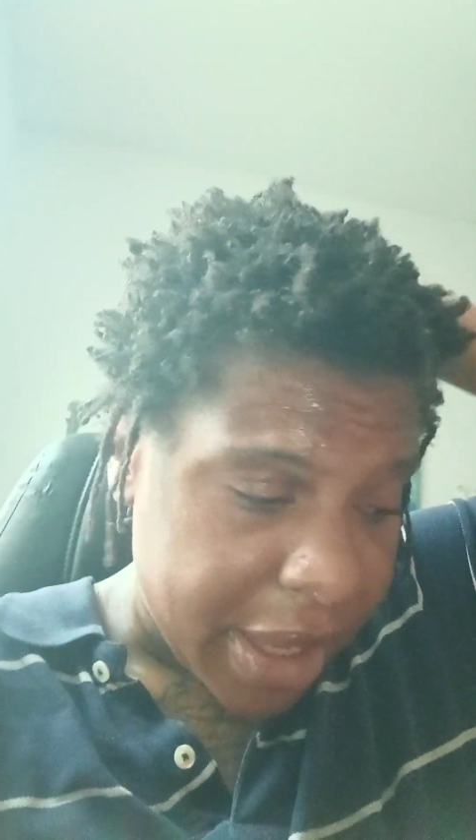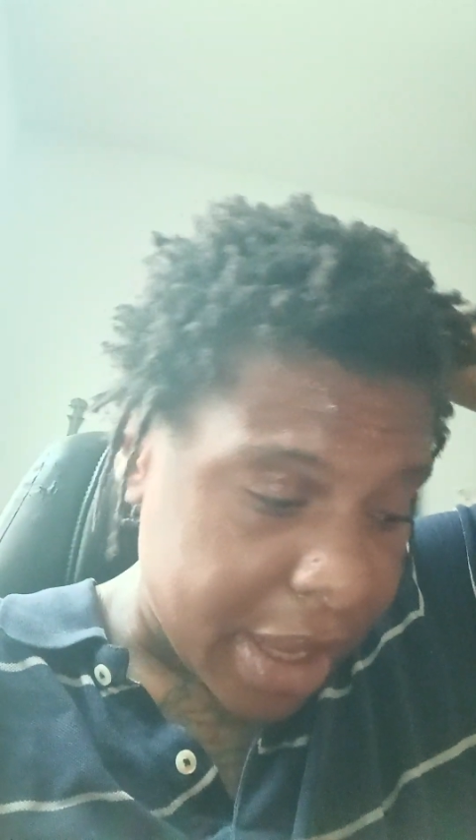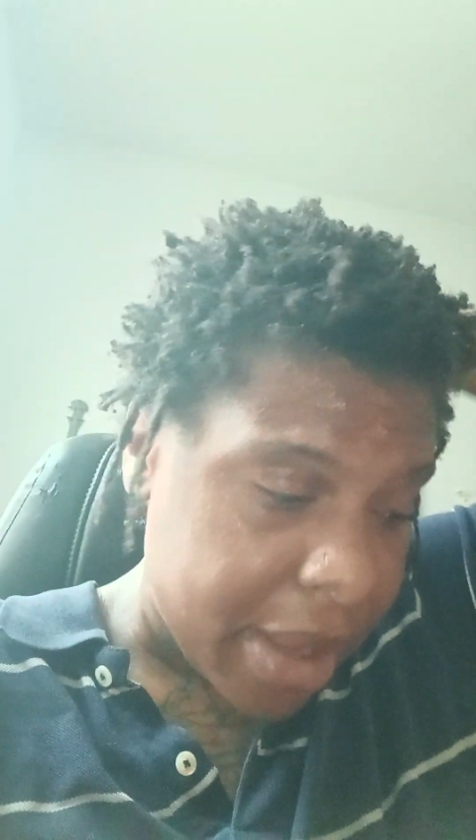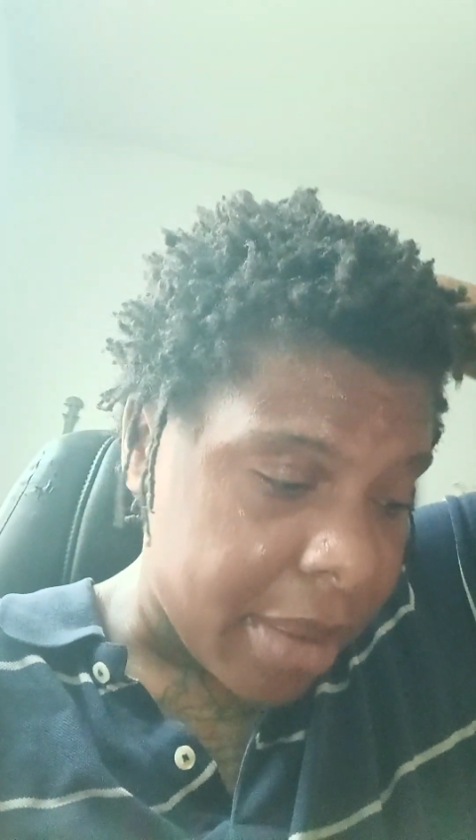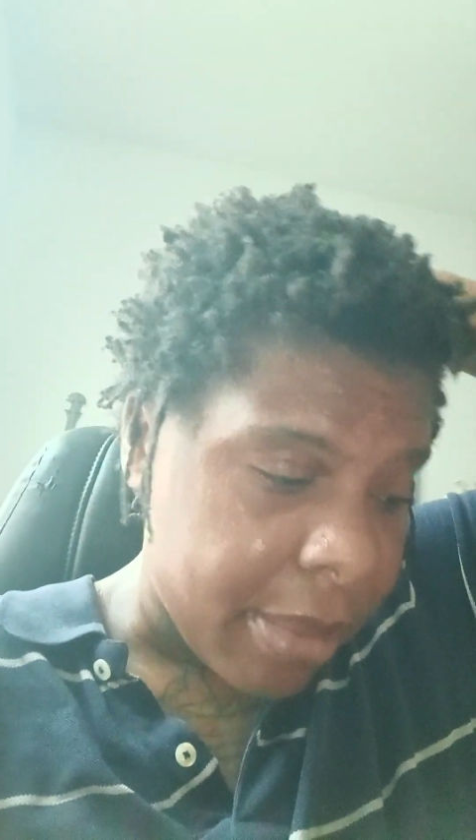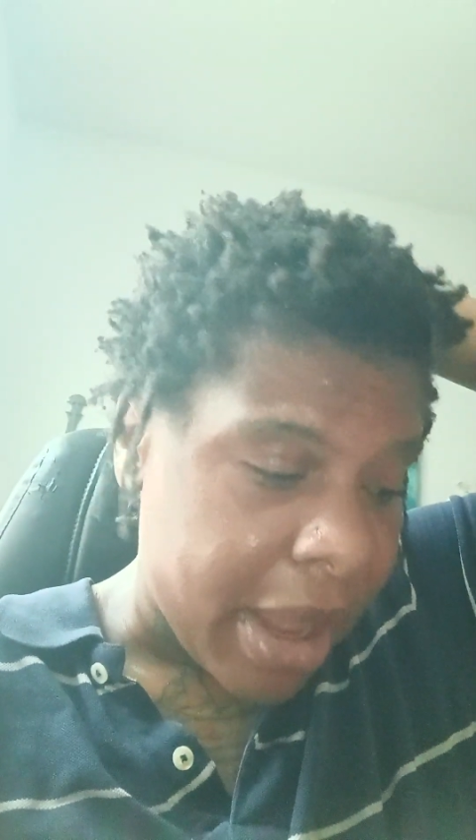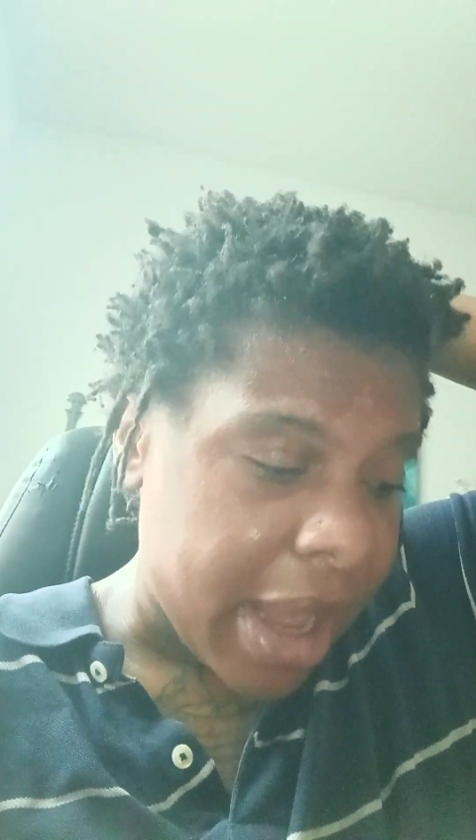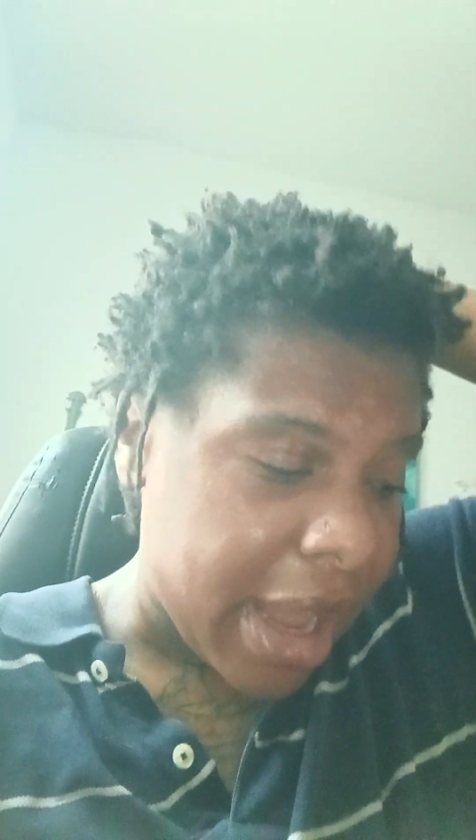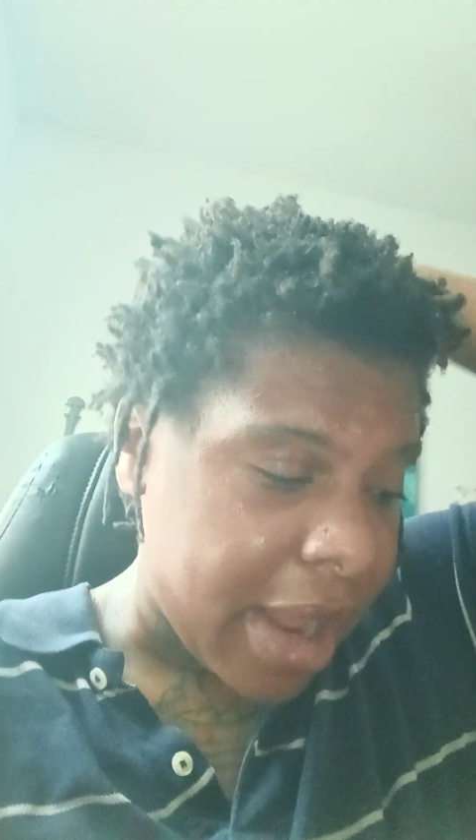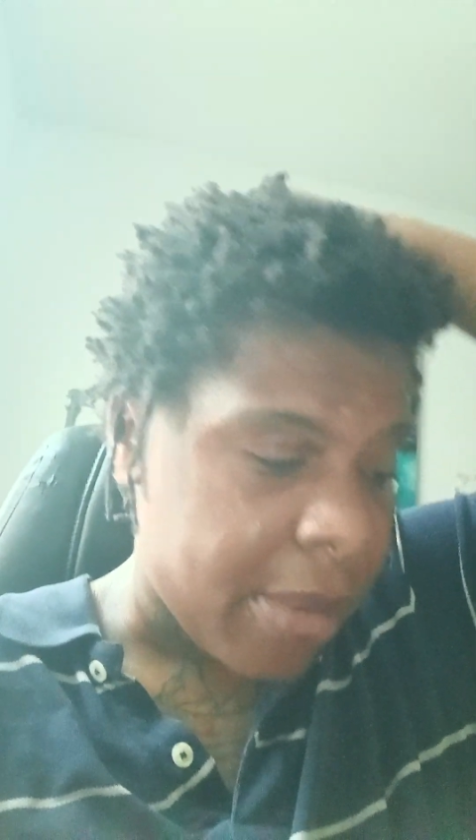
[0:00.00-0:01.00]
and my
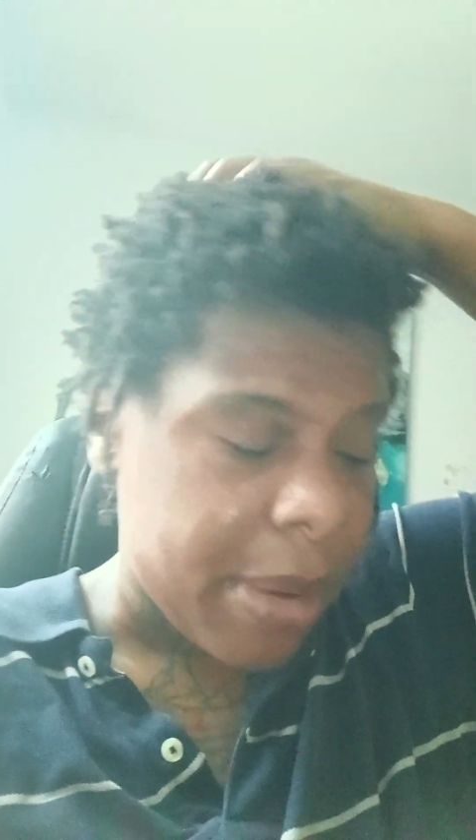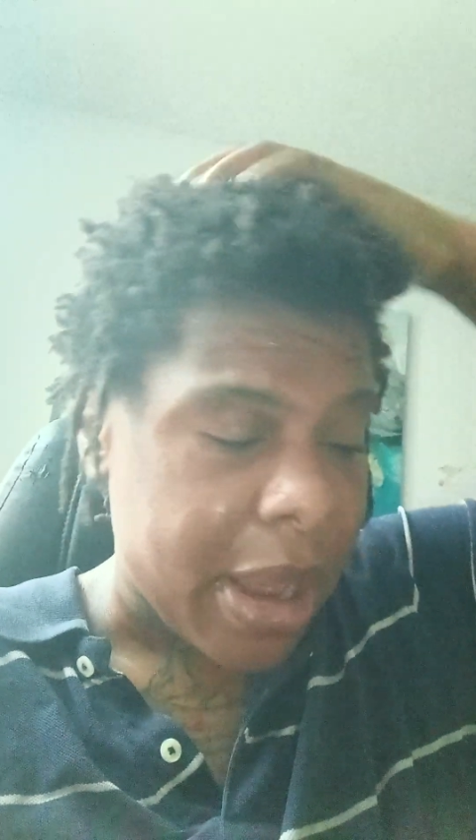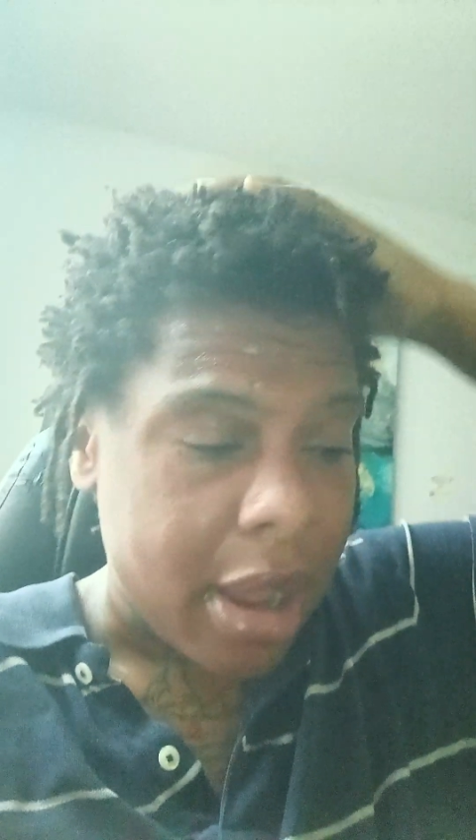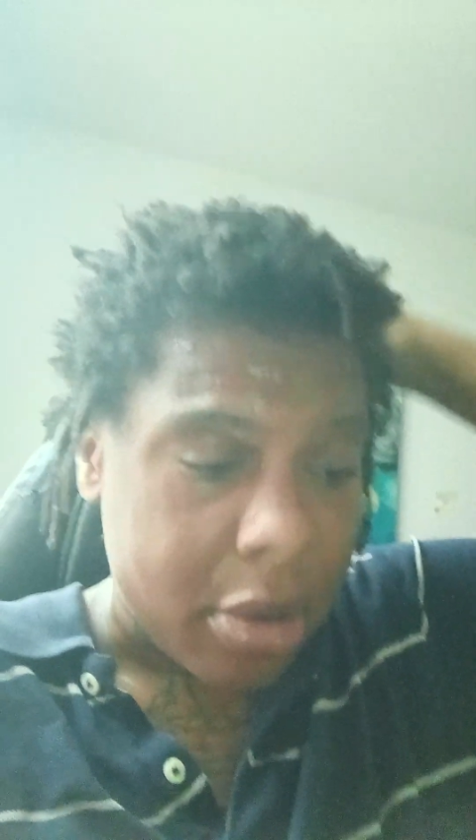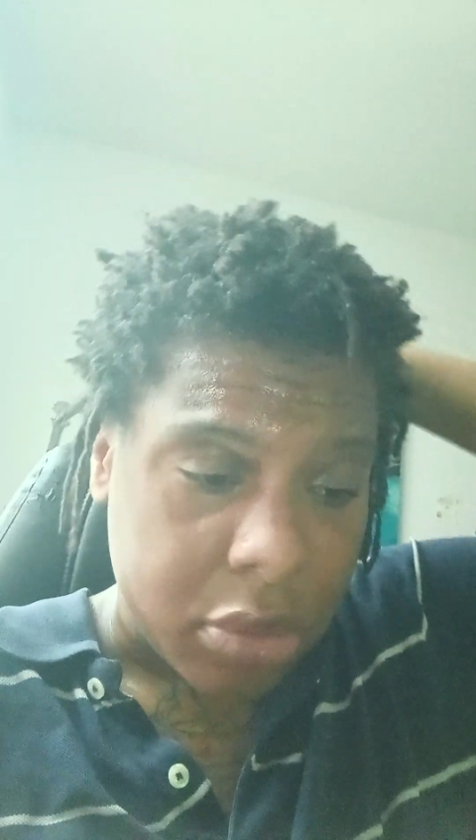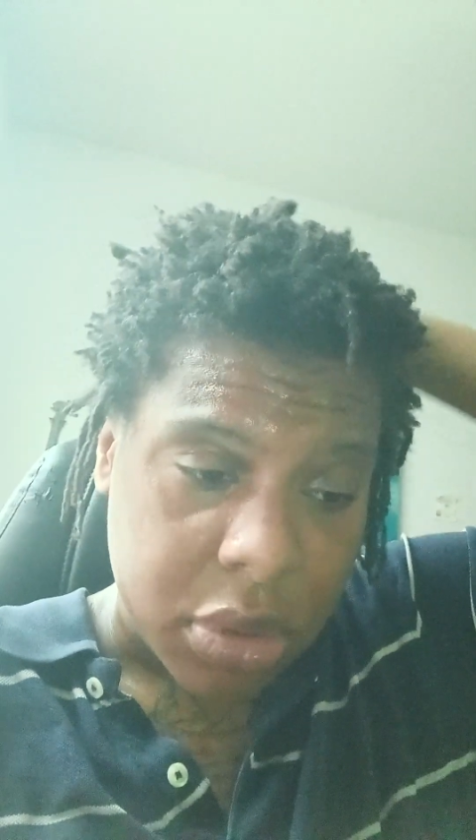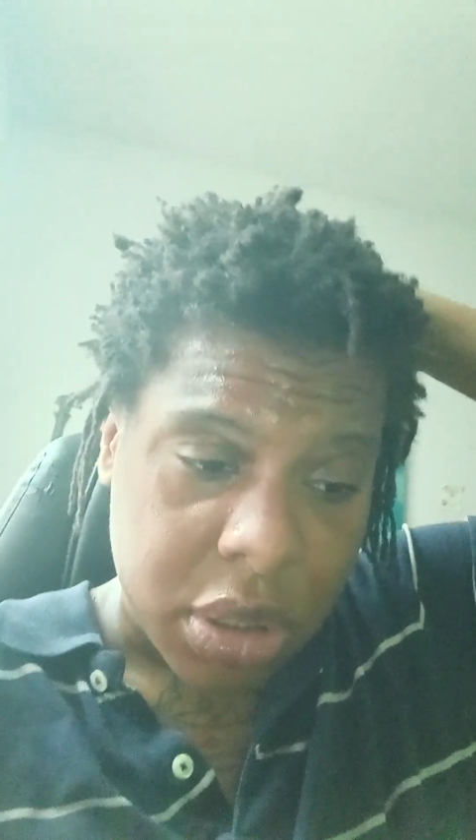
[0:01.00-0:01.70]
higher power.